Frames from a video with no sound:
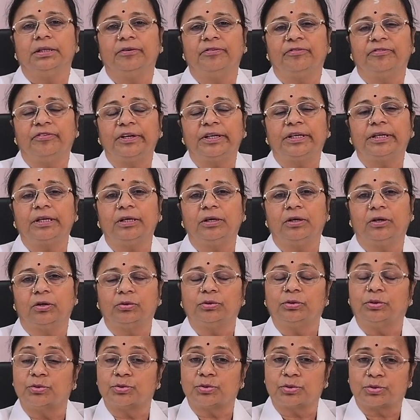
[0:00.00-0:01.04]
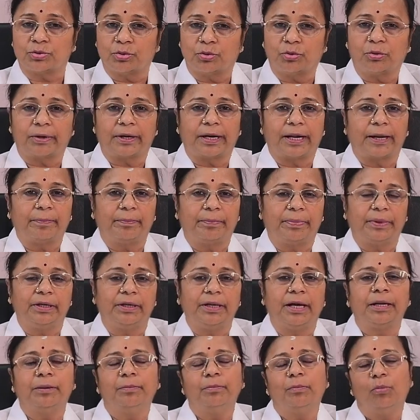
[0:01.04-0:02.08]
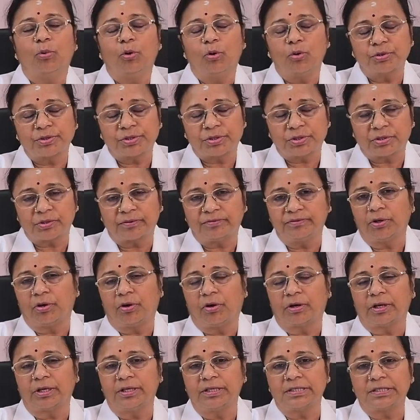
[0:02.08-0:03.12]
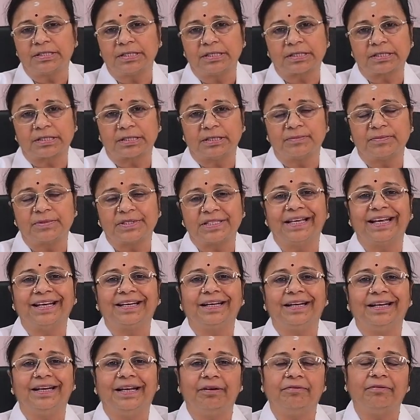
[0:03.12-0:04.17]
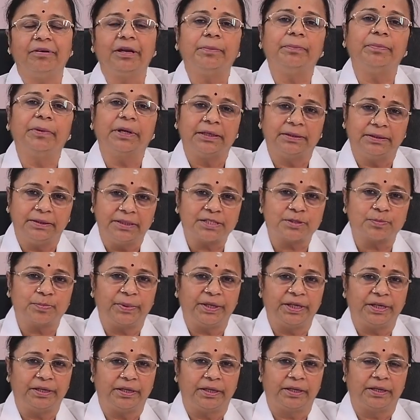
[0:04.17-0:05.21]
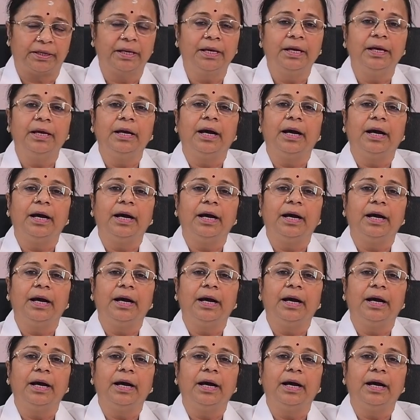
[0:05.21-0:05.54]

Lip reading: the fetal growth is so rapid and most of the organ systems get developed at this period,